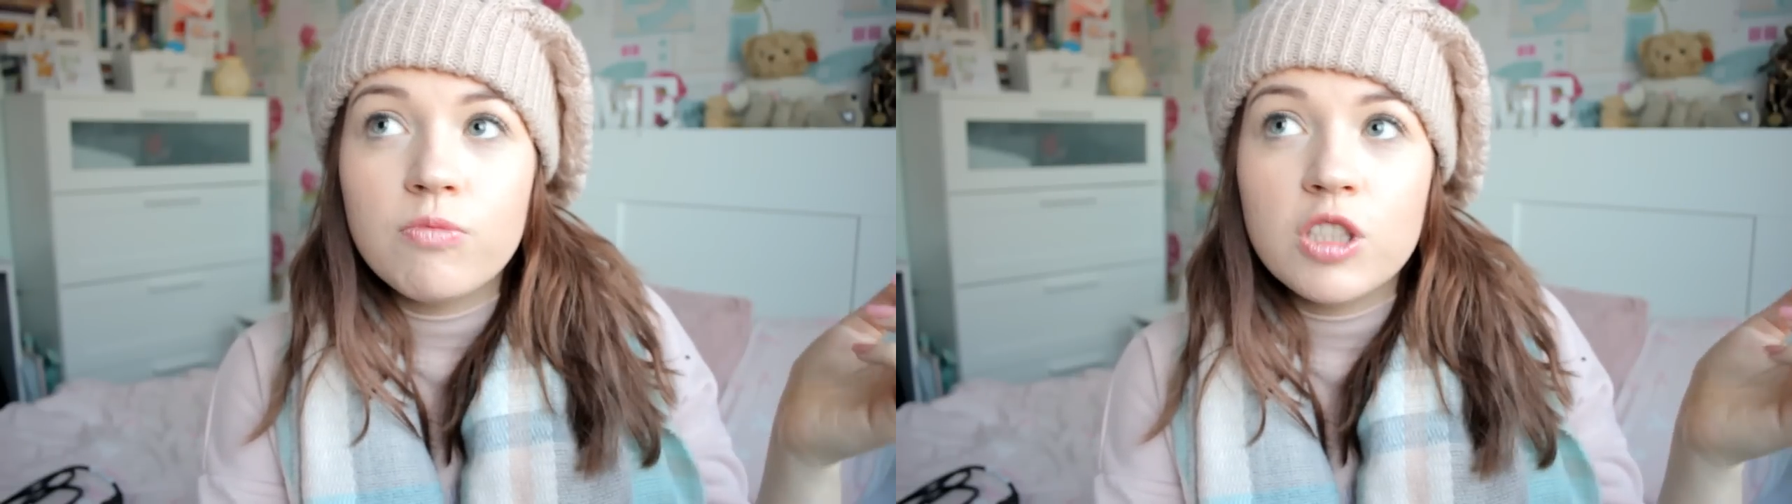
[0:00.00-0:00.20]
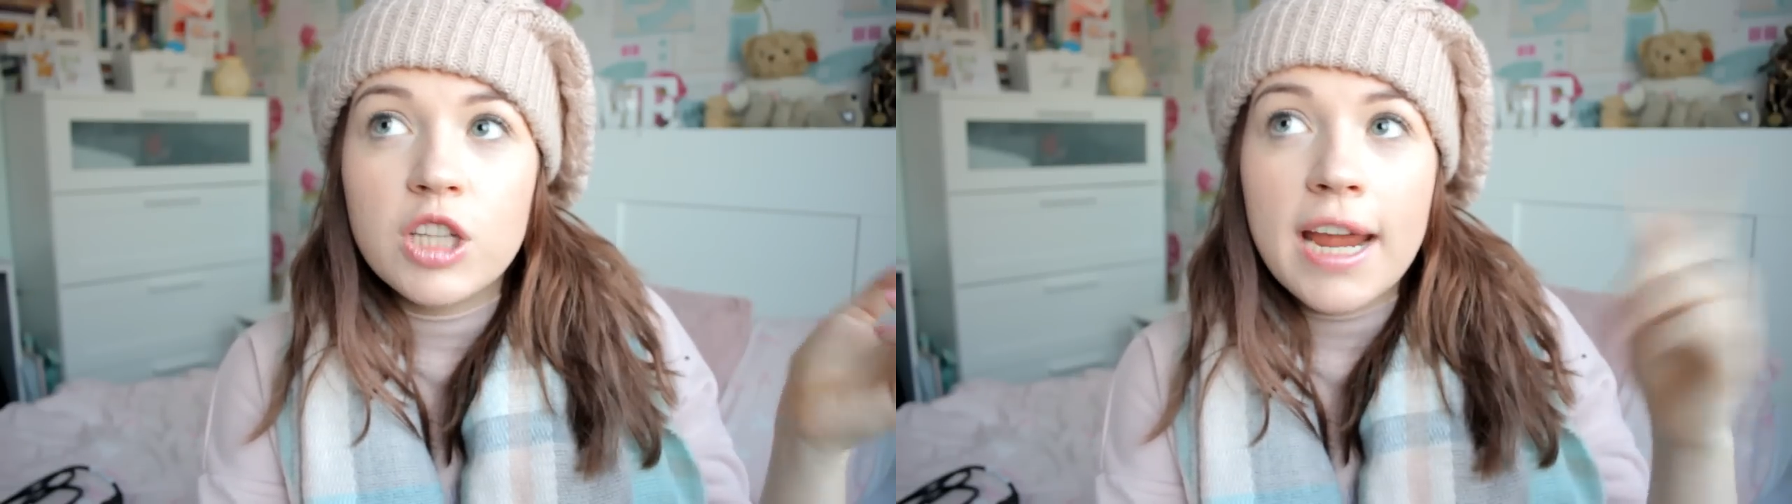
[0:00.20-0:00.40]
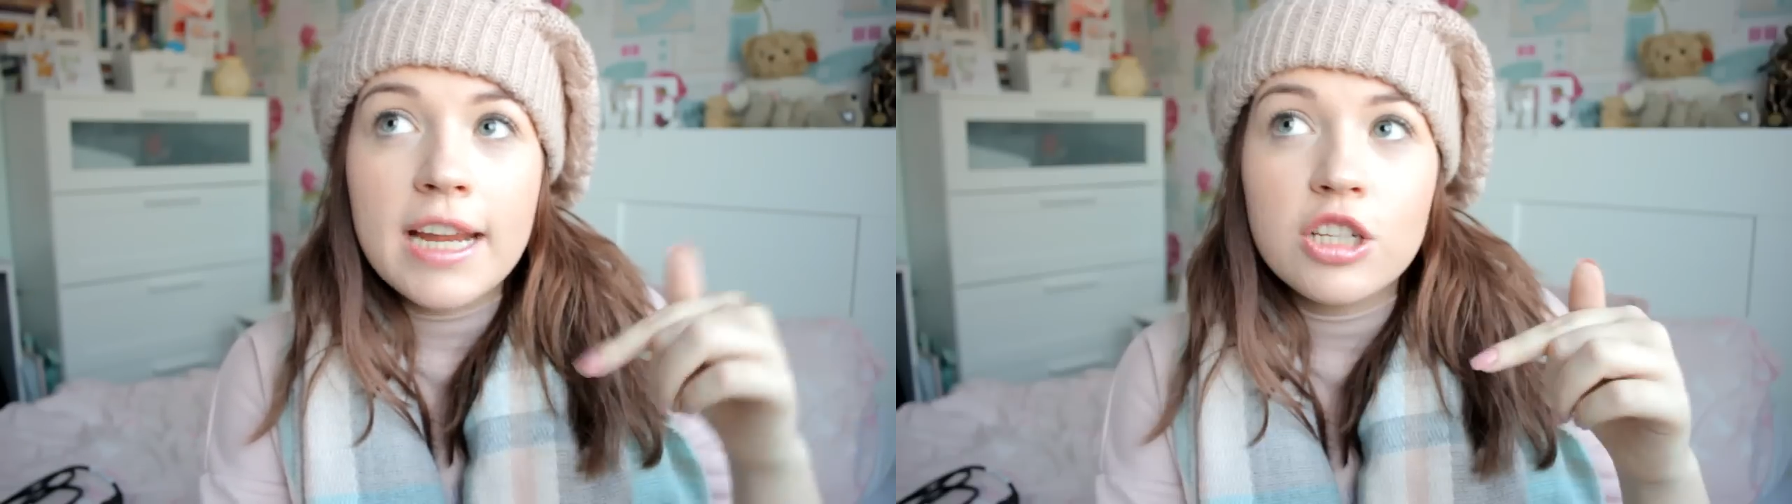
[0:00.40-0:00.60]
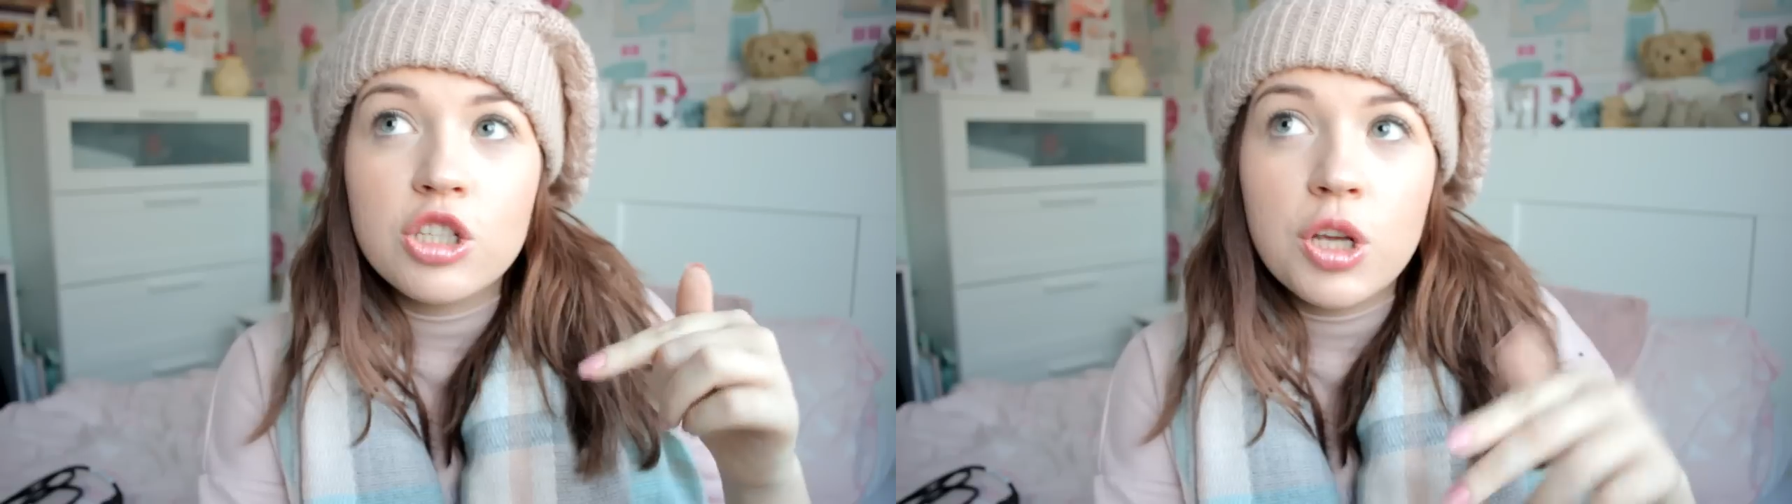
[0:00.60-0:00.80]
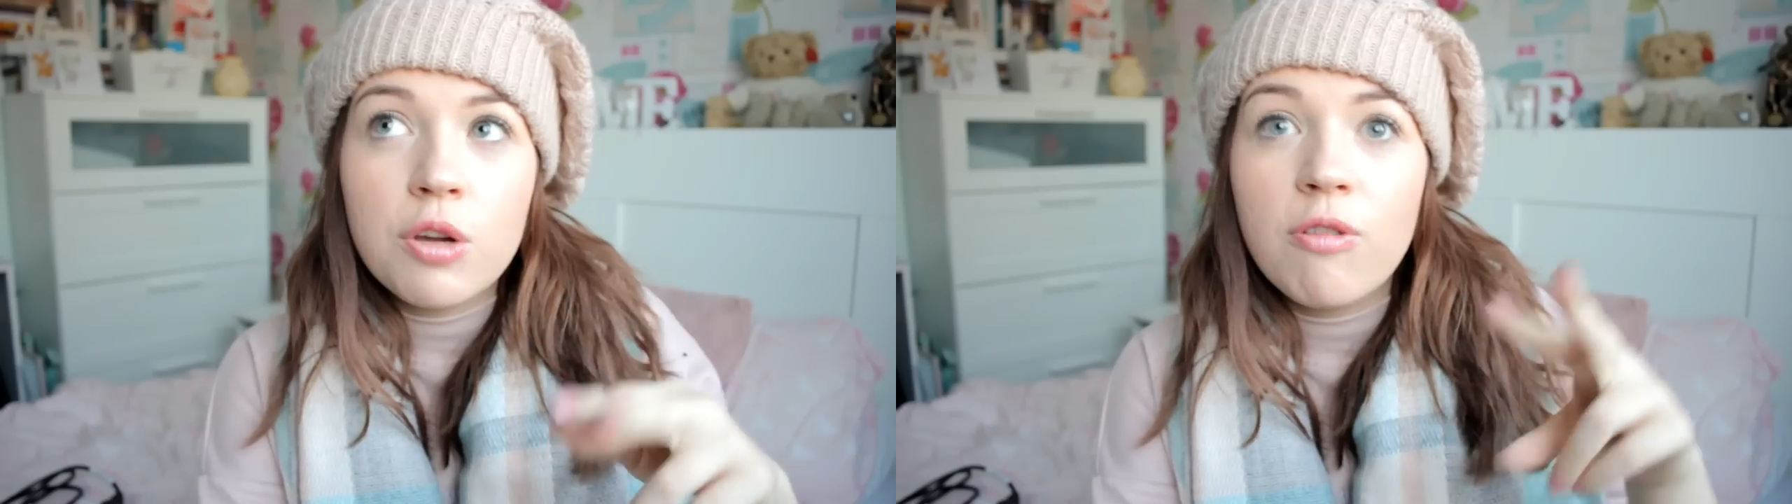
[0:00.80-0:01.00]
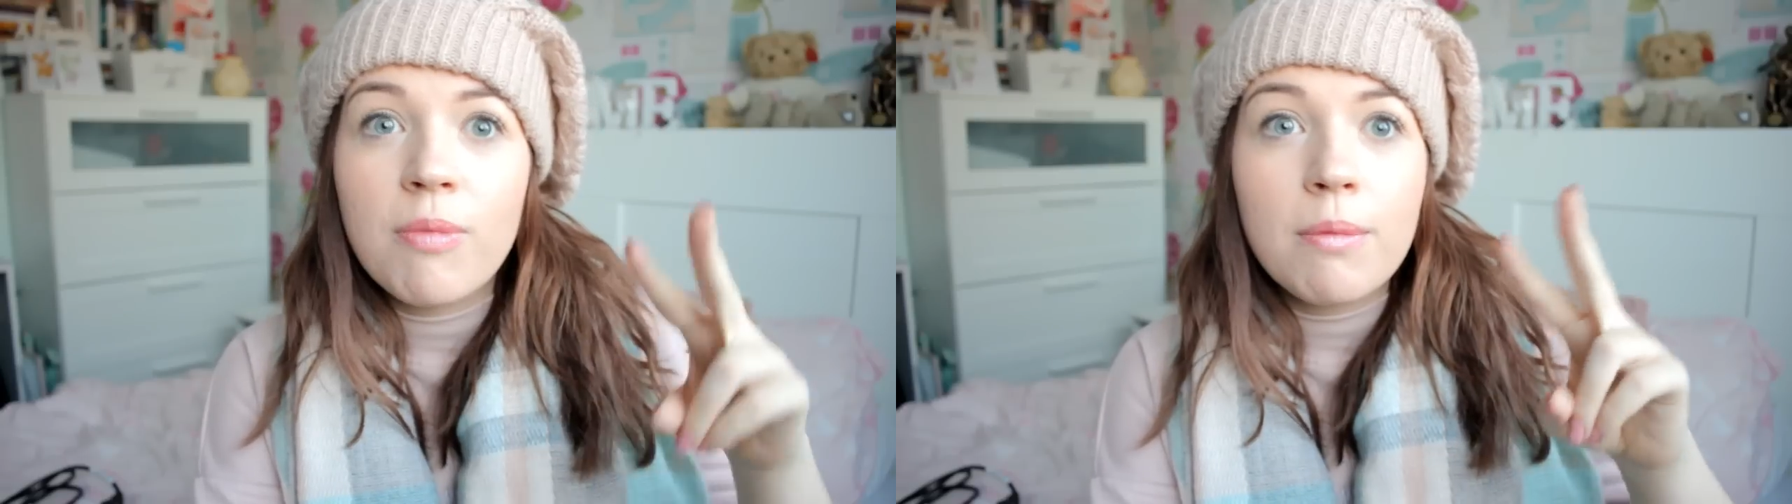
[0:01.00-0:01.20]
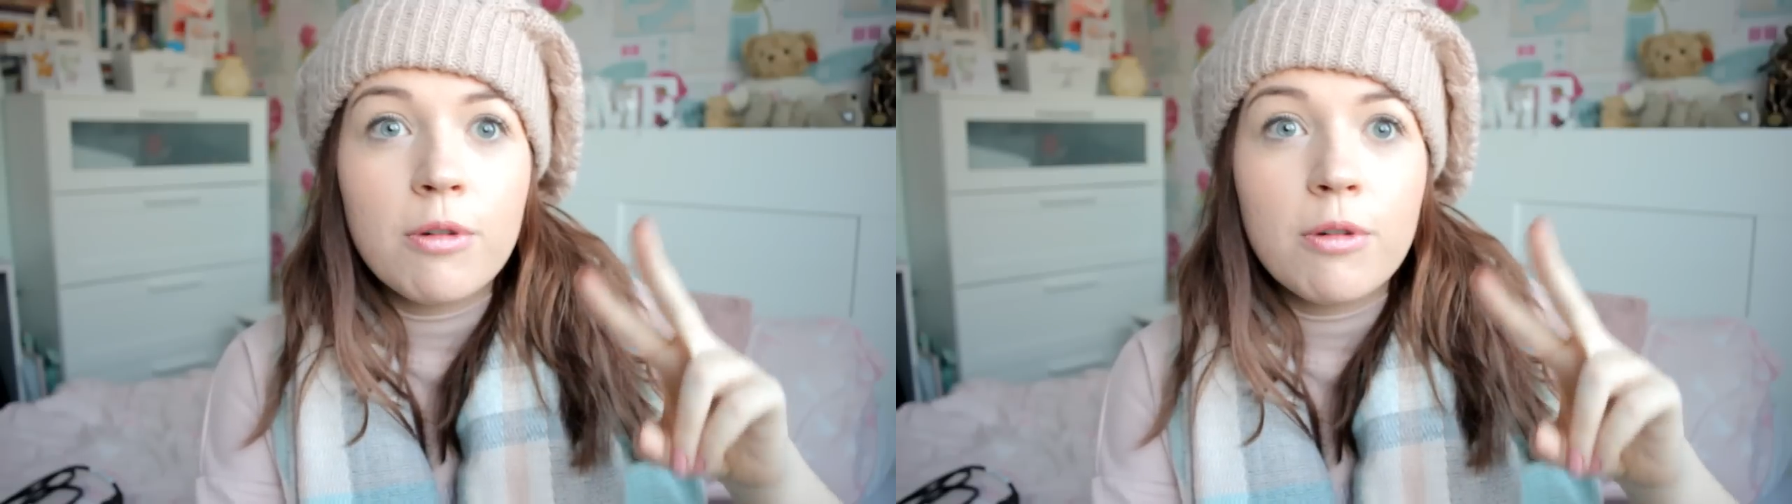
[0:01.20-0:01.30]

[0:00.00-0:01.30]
changed 2 of my